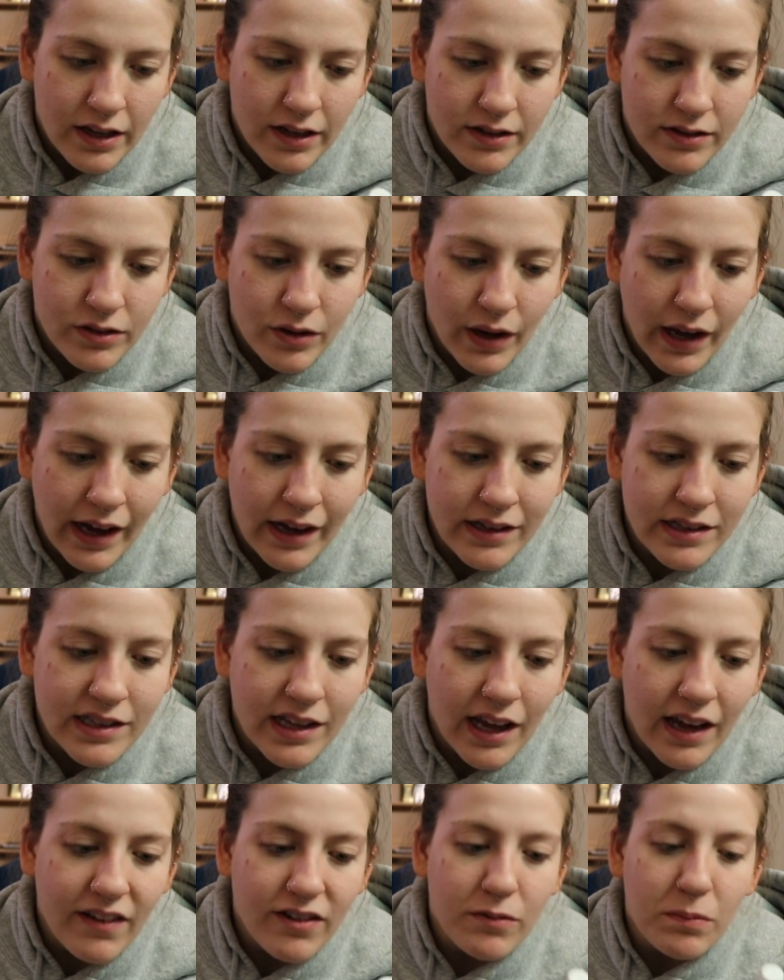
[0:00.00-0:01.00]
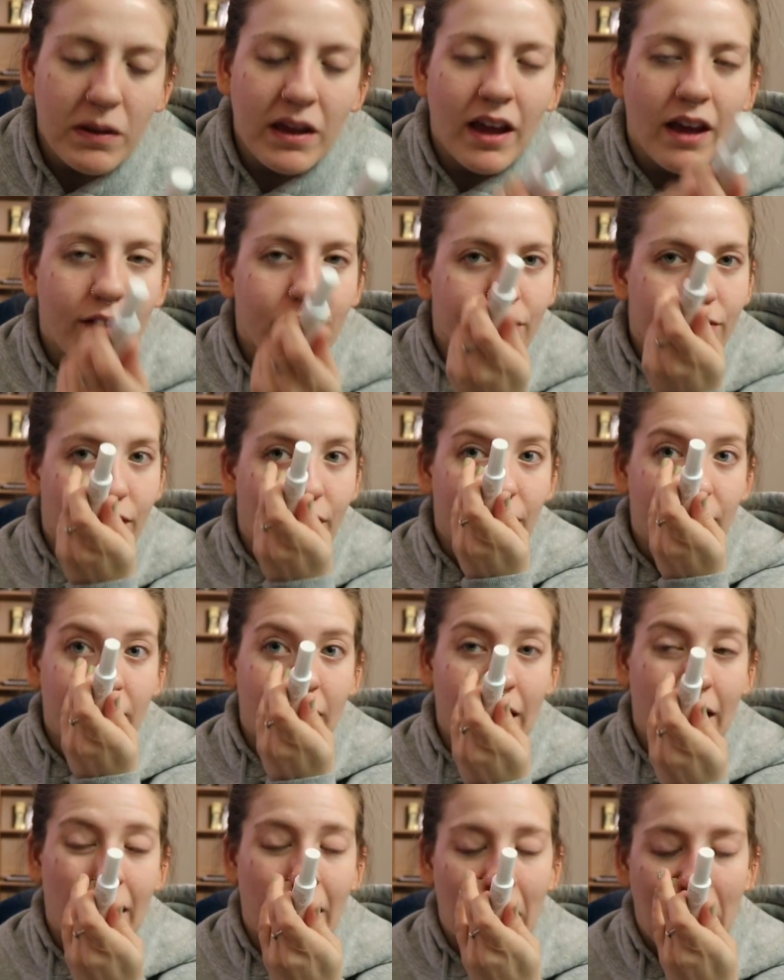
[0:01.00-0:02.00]
So it has SPF
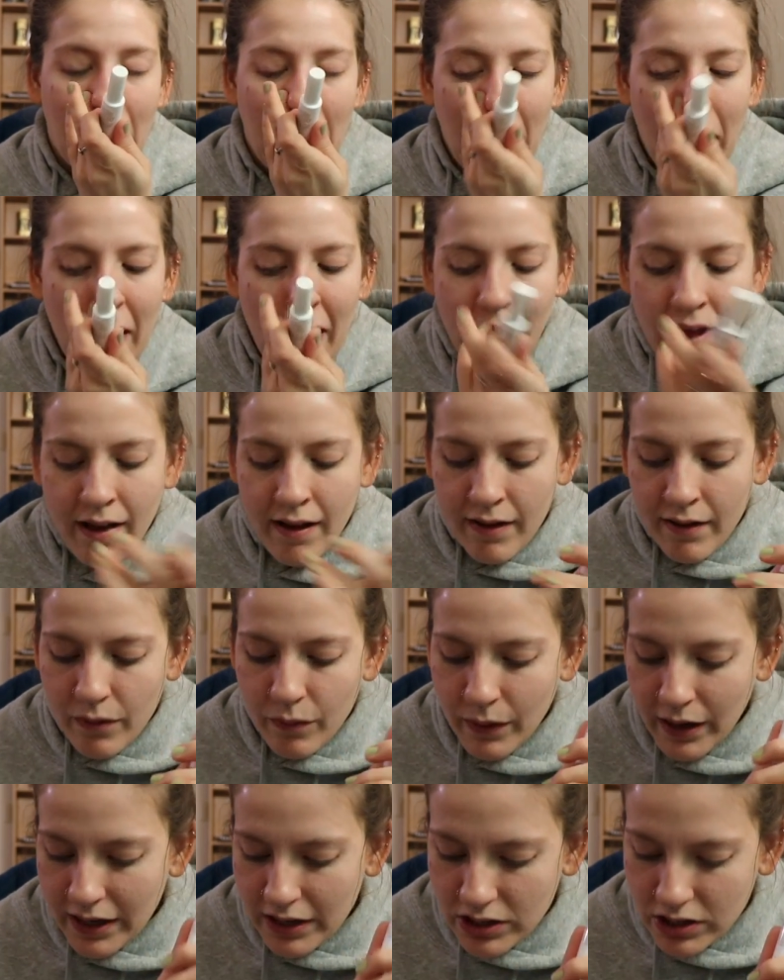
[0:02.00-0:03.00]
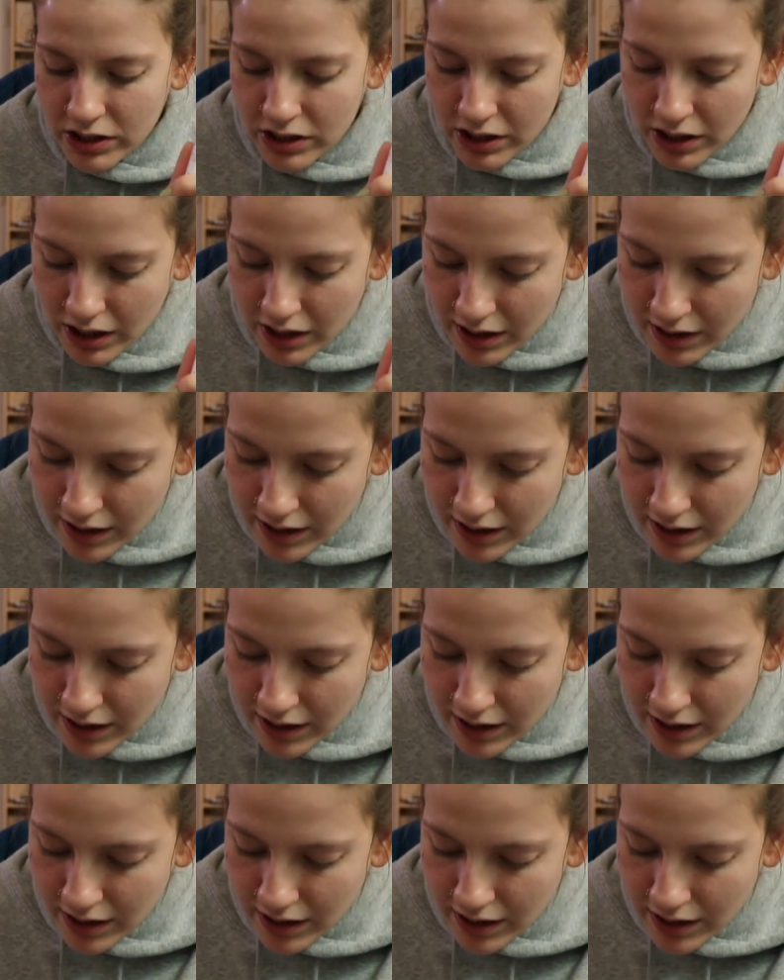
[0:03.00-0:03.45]
50 in it, which